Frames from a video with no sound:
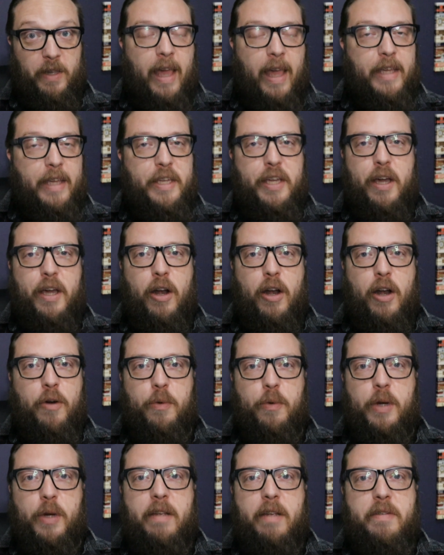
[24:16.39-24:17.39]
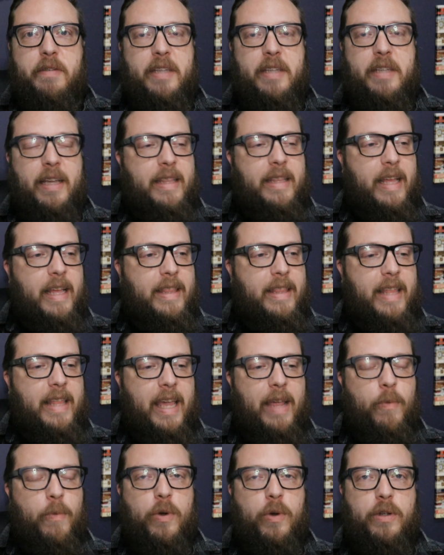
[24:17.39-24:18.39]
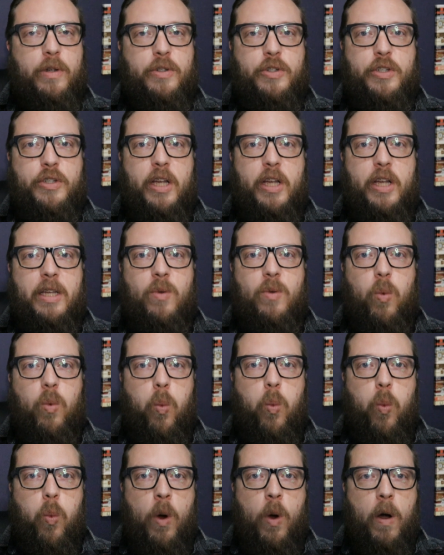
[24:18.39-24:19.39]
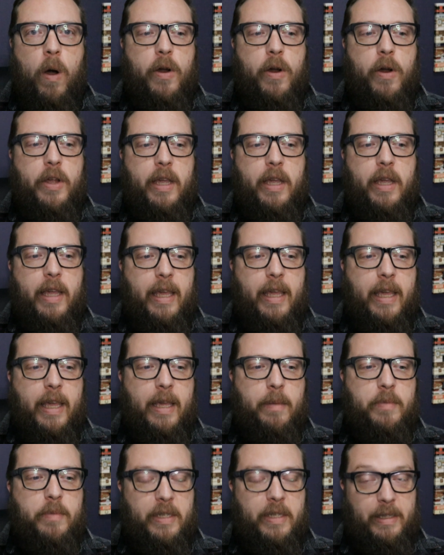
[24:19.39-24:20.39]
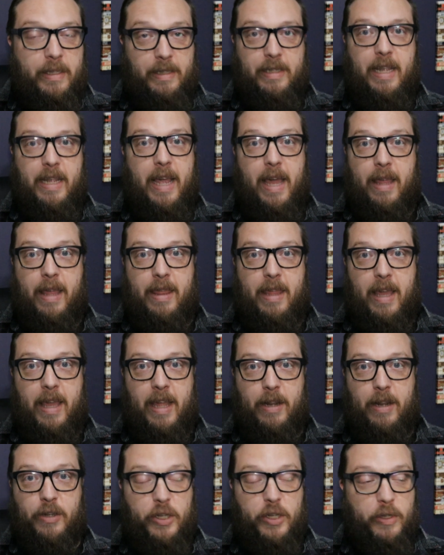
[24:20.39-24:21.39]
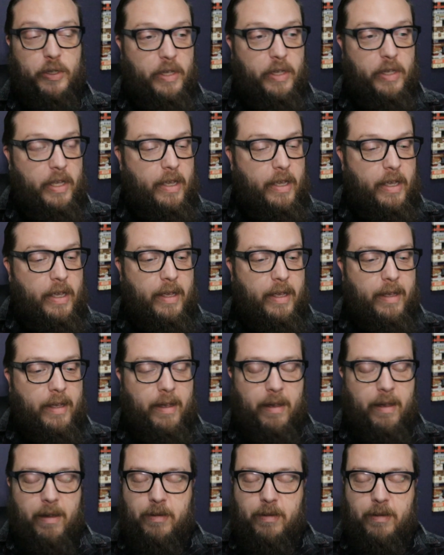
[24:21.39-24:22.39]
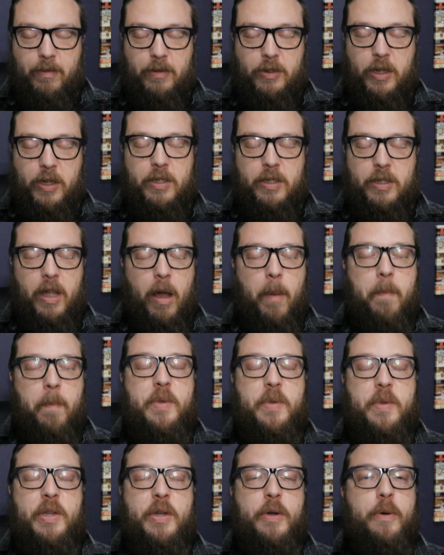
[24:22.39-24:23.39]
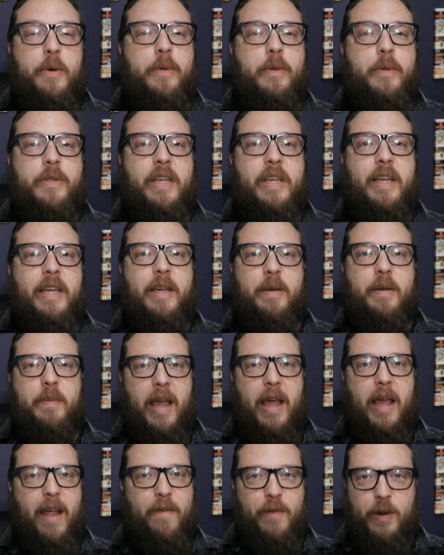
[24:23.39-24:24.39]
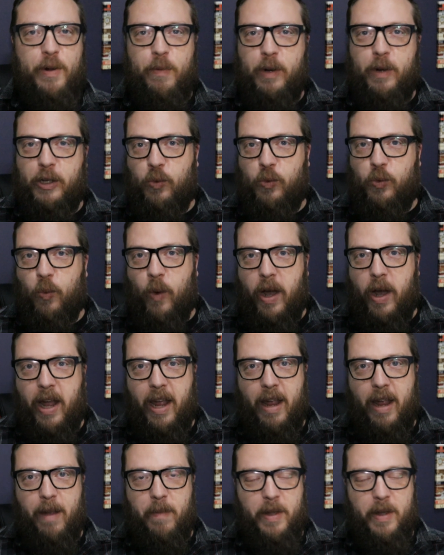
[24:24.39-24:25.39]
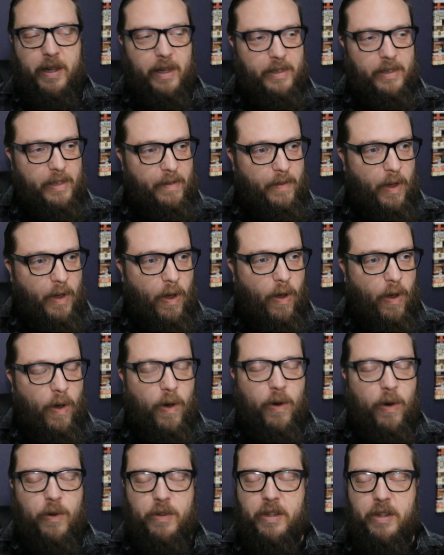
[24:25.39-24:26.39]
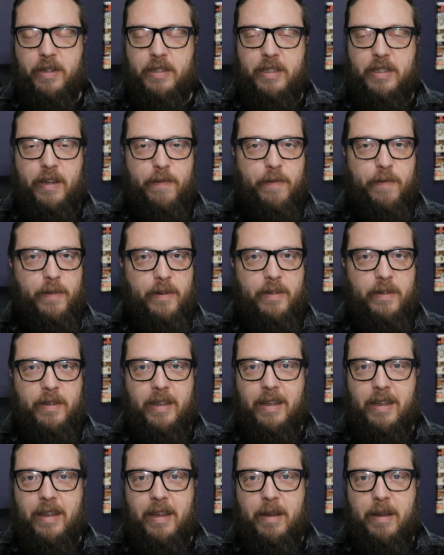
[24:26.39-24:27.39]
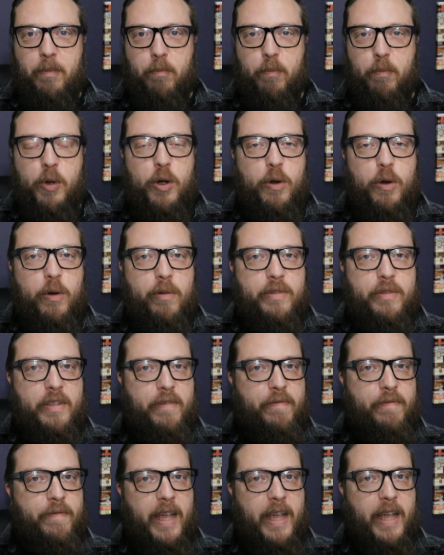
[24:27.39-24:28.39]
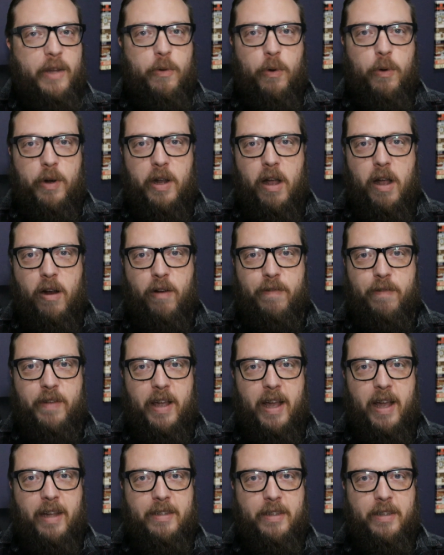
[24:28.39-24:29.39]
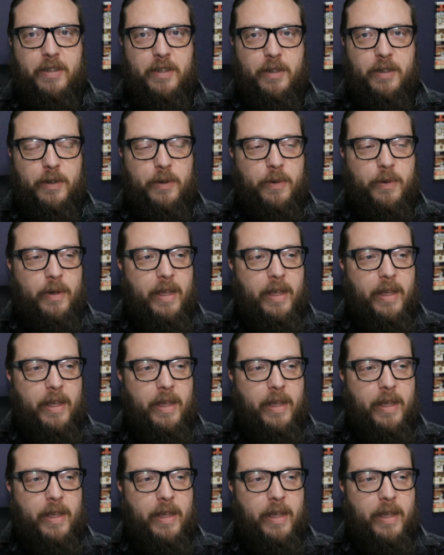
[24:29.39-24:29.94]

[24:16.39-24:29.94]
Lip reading: And Keanu Reeves said that they would just work him to death and just abuse him every which way because of all the different moves and fight choreography he had to do.